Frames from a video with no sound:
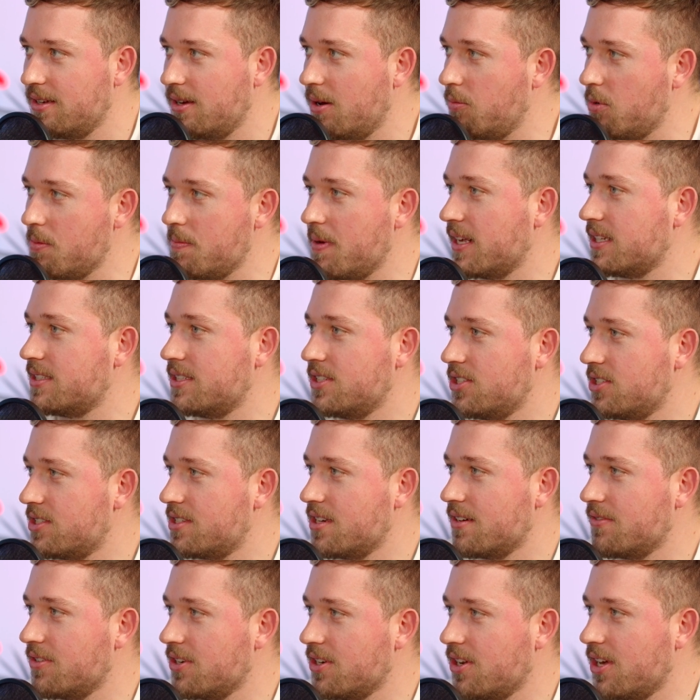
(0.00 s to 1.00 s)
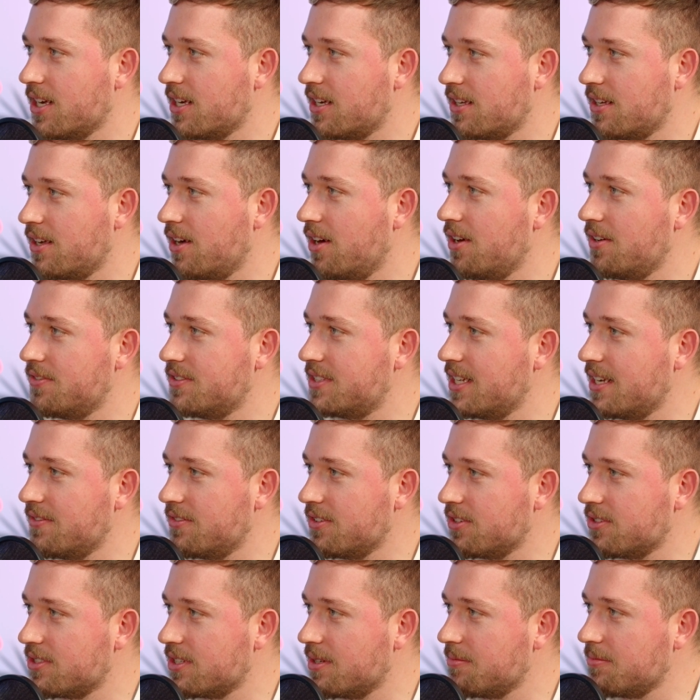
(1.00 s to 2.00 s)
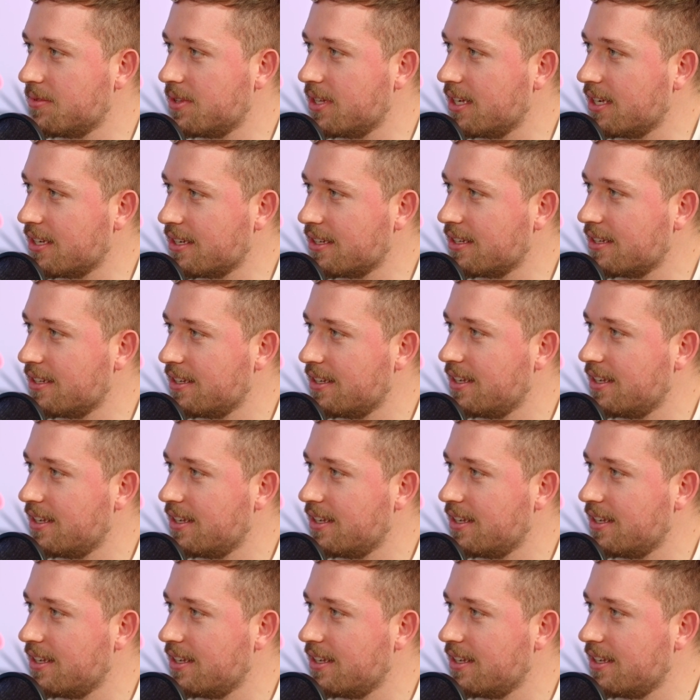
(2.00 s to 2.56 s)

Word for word: and we messaged each other at like half seven or something.